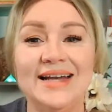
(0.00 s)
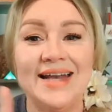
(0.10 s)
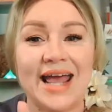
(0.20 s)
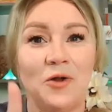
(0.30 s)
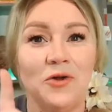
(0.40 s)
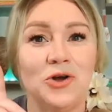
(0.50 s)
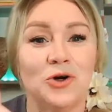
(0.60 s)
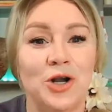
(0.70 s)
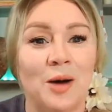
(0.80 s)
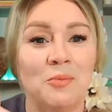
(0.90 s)
Nail
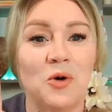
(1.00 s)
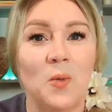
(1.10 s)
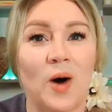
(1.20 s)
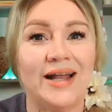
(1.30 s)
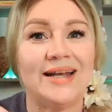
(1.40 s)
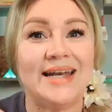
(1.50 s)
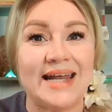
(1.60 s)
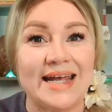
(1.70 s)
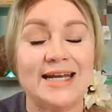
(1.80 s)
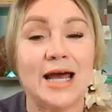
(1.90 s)
Your Number One
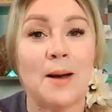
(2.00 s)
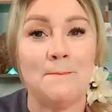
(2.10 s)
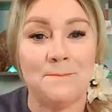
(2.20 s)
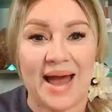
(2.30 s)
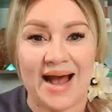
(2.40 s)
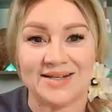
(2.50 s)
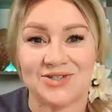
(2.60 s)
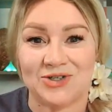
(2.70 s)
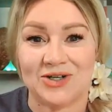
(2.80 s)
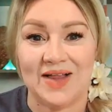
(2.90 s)
Need
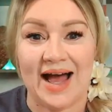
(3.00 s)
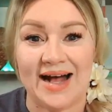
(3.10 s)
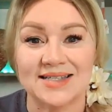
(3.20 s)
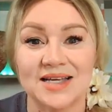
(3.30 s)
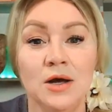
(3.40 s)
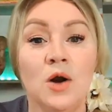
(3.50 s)
Masterclass.